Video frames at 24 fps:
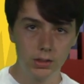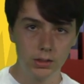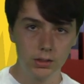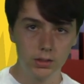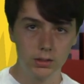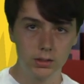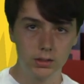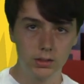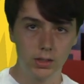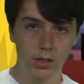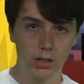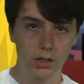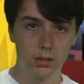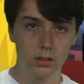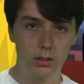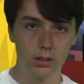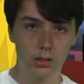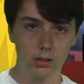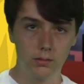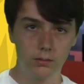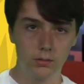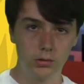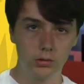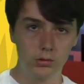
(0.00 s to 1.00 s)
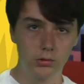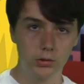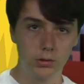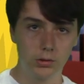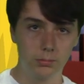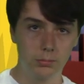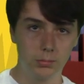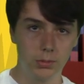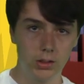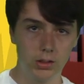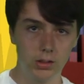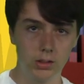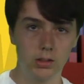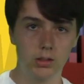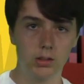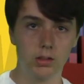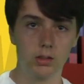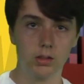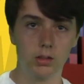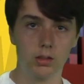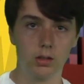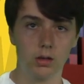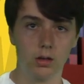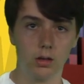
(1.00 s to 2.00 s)
The Scandinavian trip
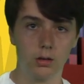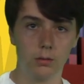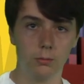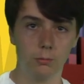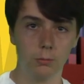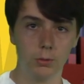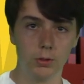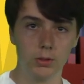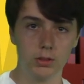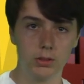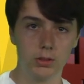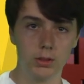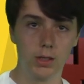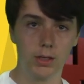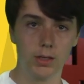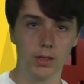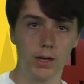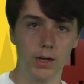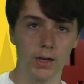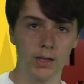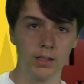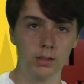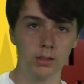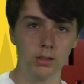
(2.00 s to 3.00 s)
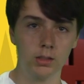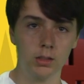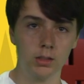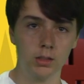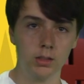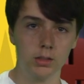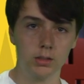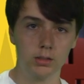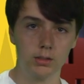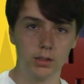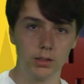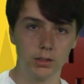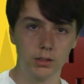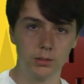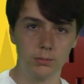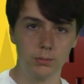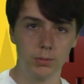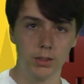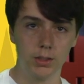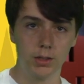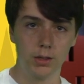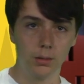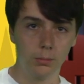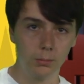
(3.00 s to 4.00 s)
meeting on Wednesday at 6
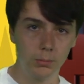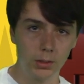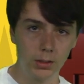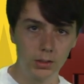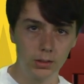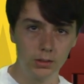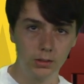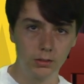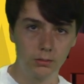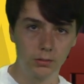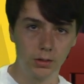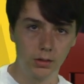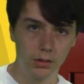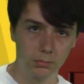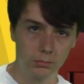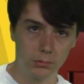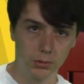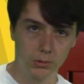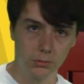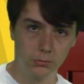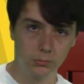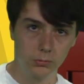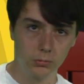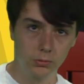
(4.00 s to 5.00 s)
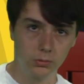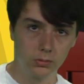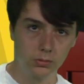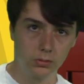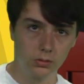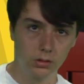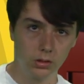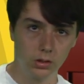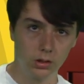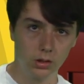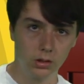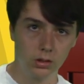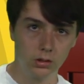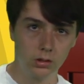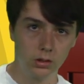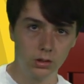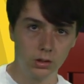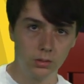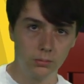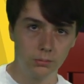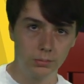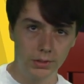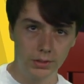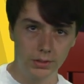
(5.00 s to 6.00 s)
p.m. in the Ram Room. Uh,
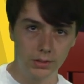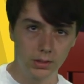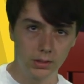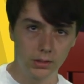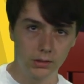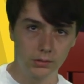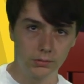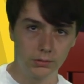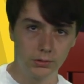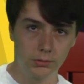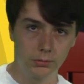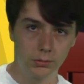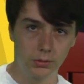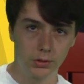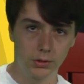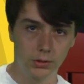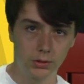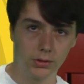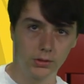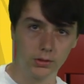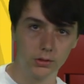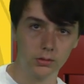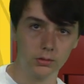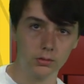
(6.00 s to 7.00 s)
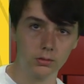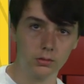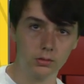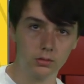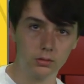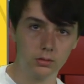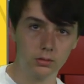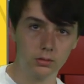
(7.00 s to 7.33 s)
be there if you want to go.